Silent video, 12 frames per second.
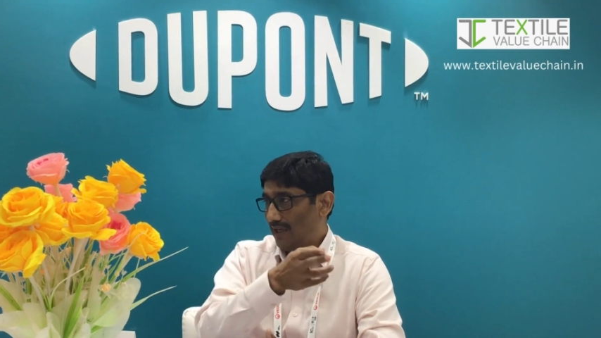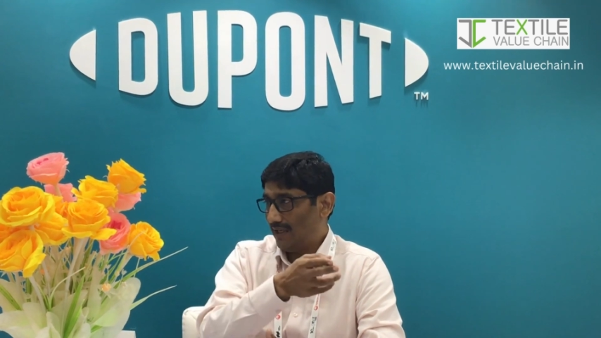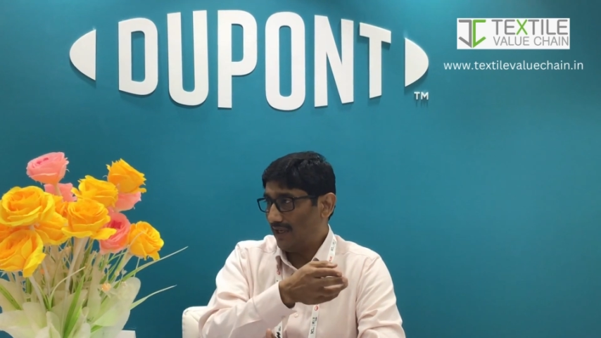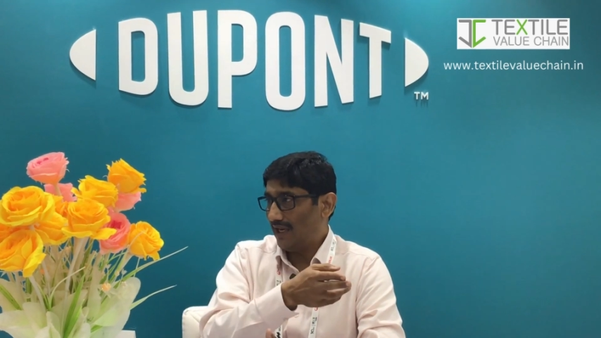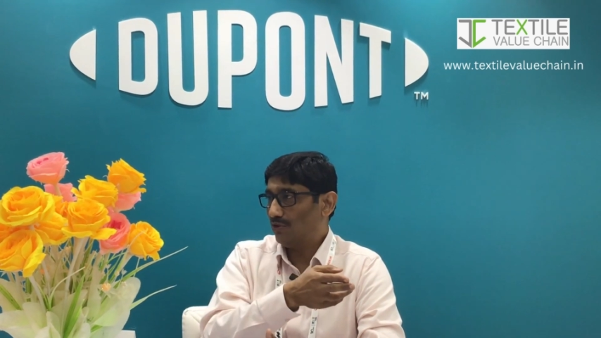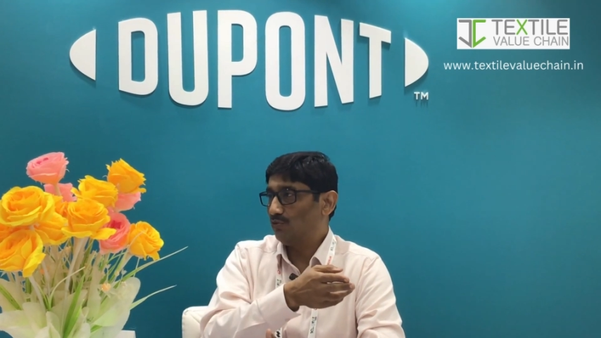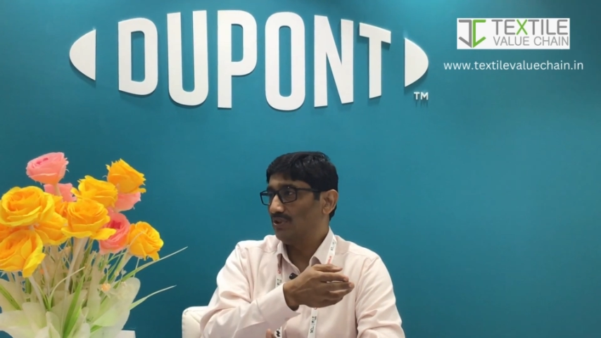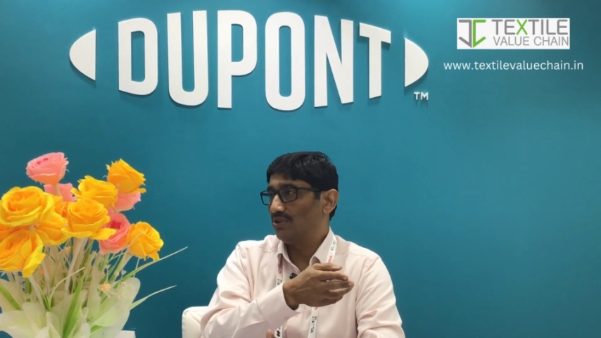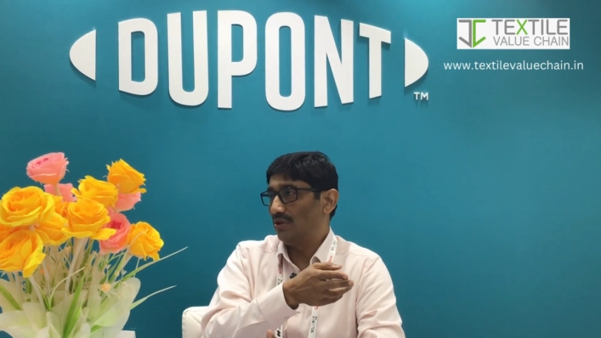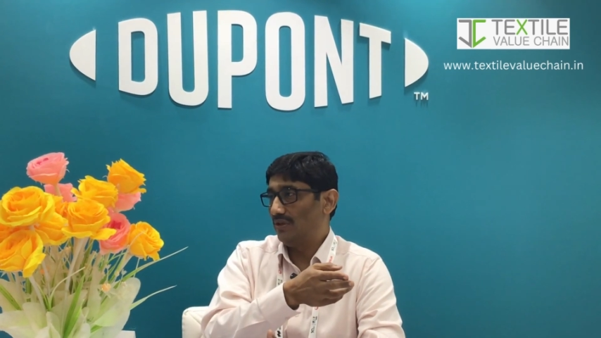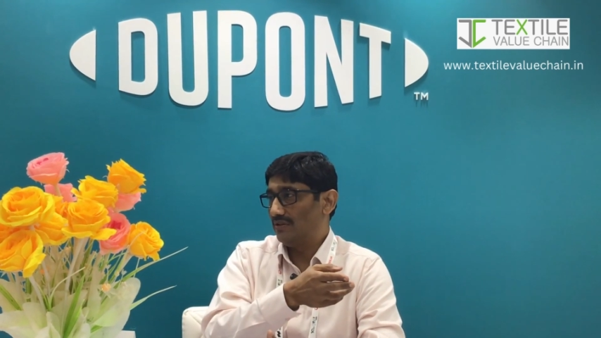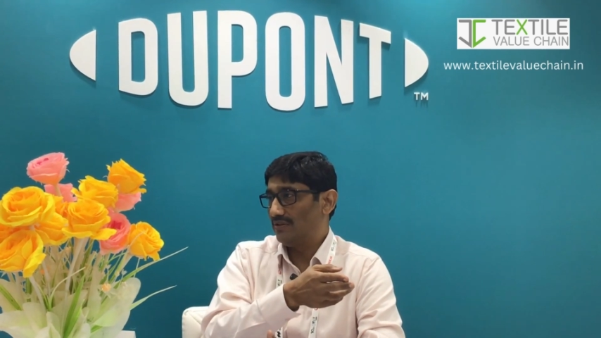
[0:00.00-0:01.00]
an aqueous
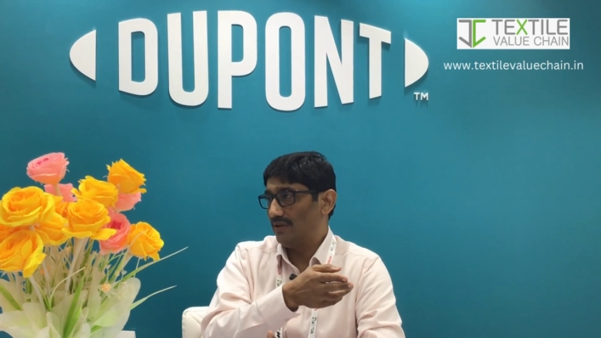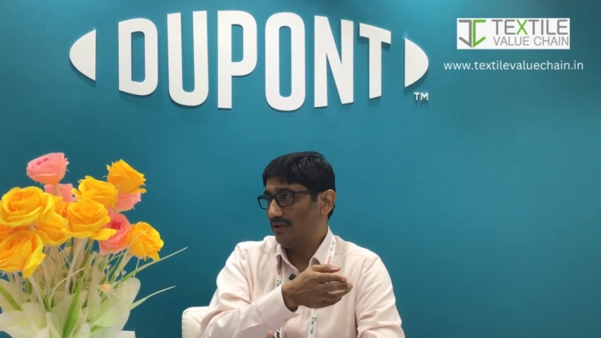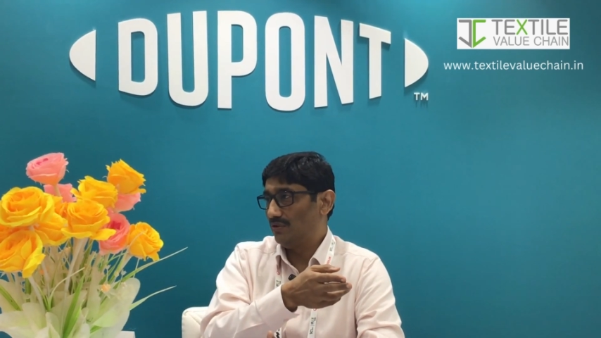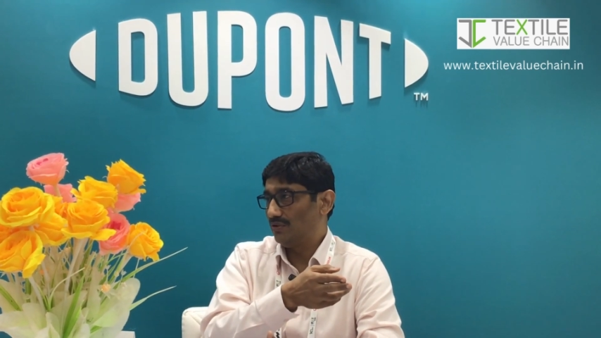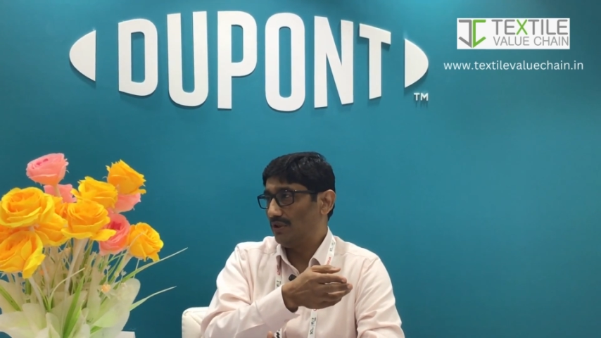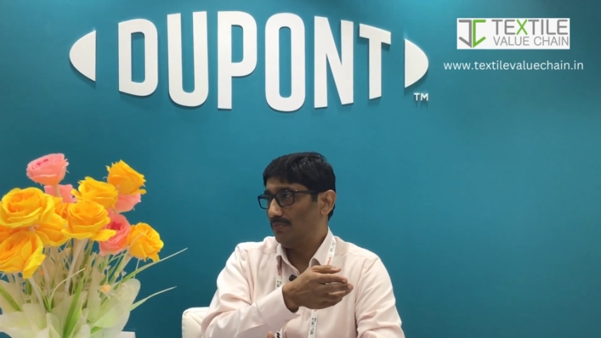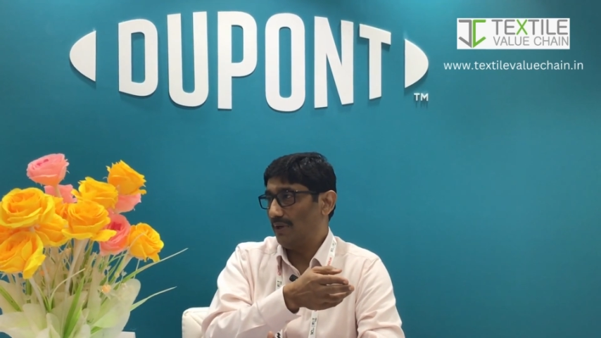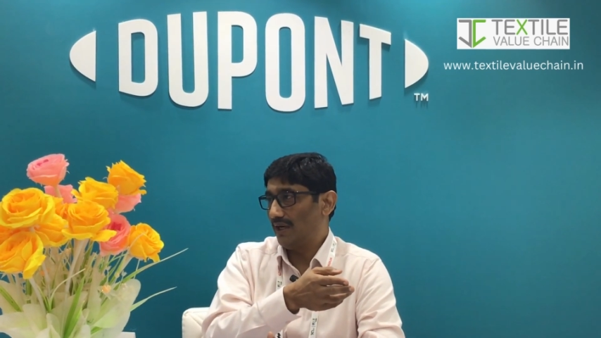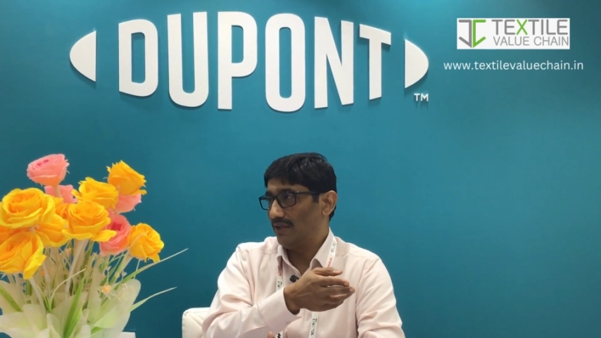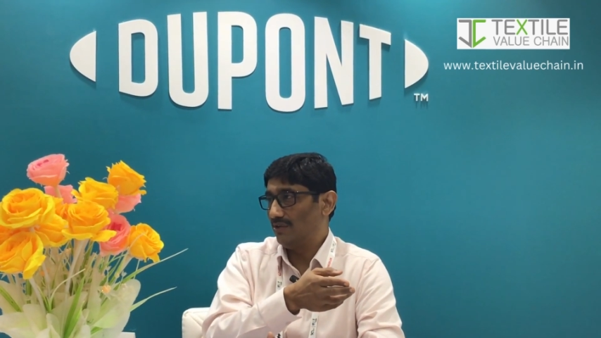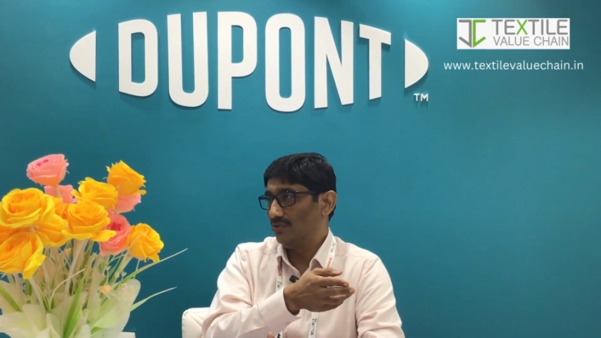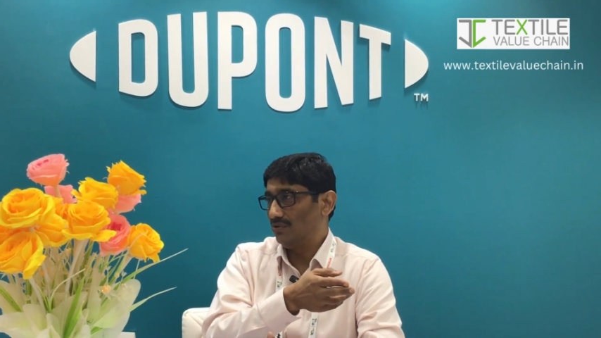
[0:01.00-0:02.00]
salt solution
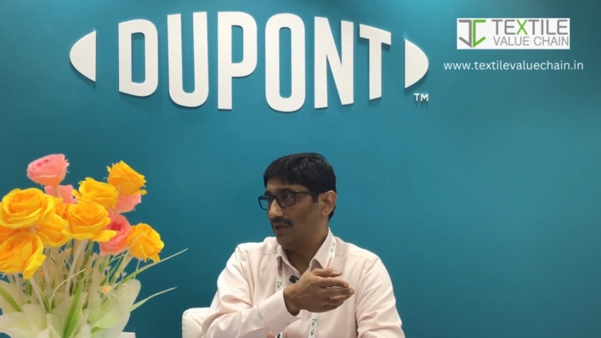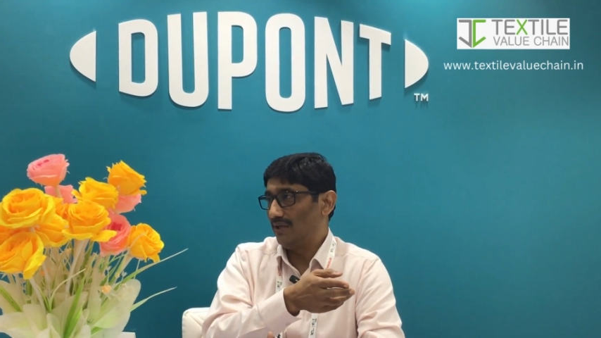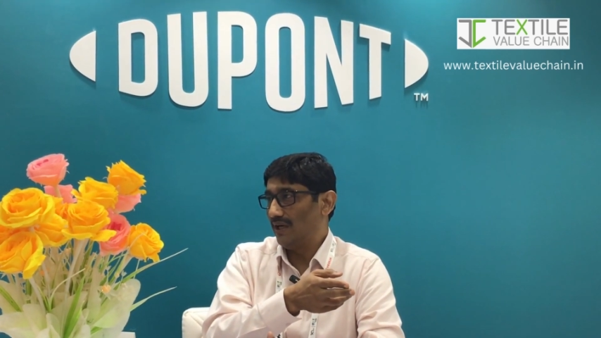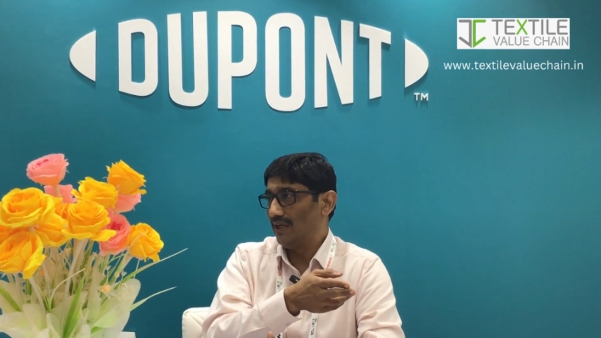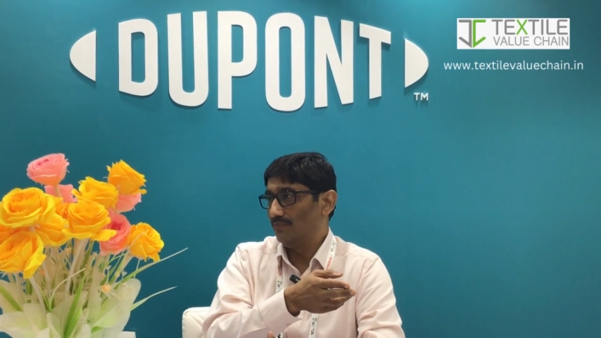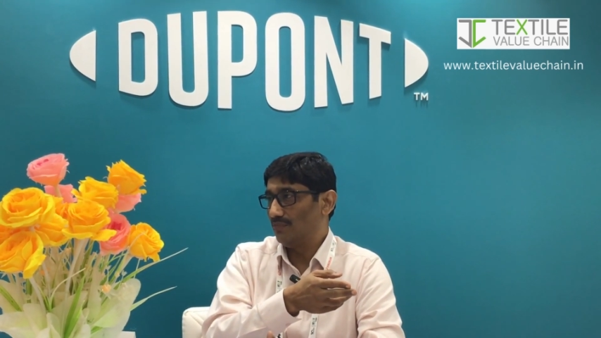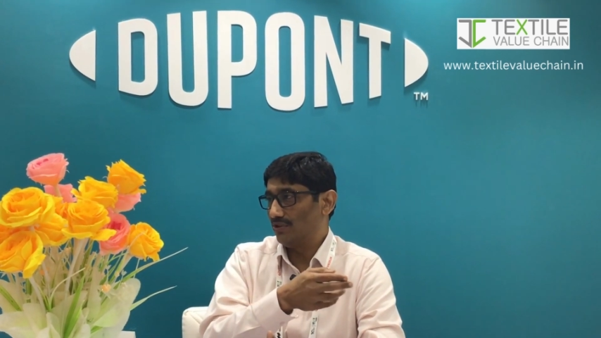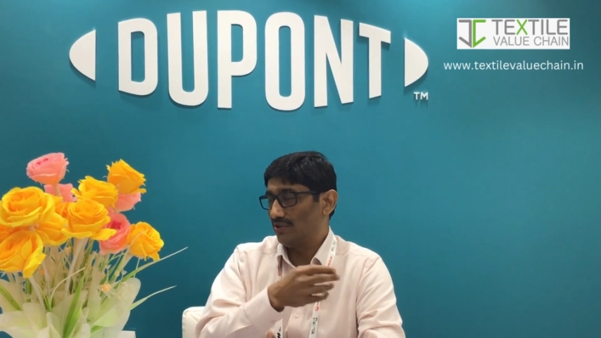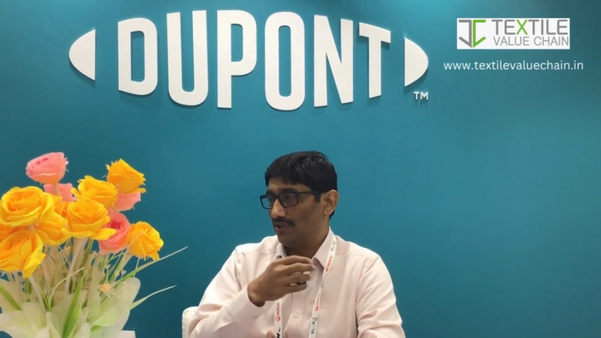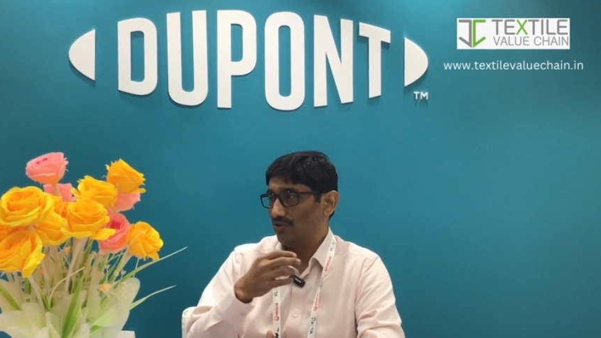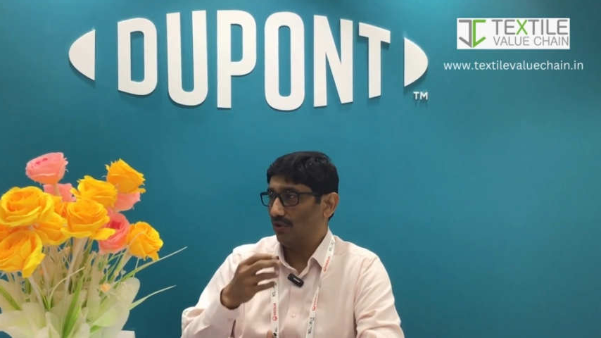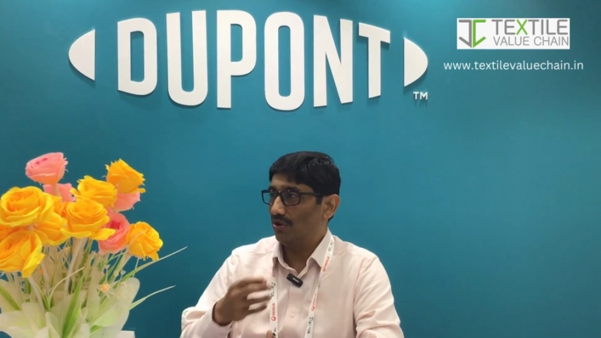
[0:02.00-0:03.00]
back into their dyeing process,